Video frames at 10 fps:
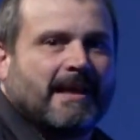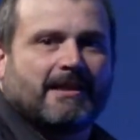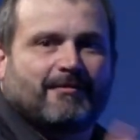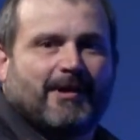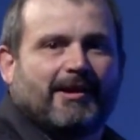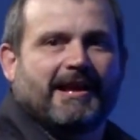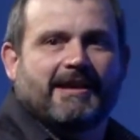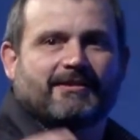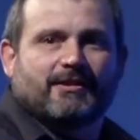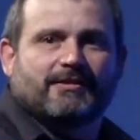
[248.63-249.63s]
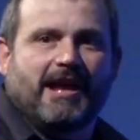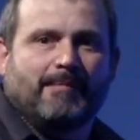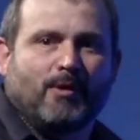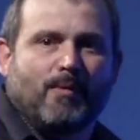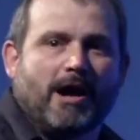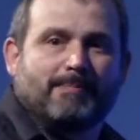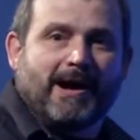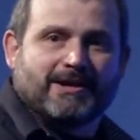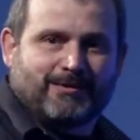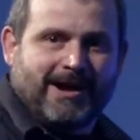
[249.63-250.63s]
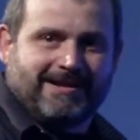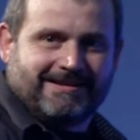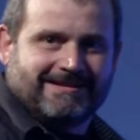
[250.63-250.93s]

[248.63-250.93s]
The very end, the camera walk-bys, right?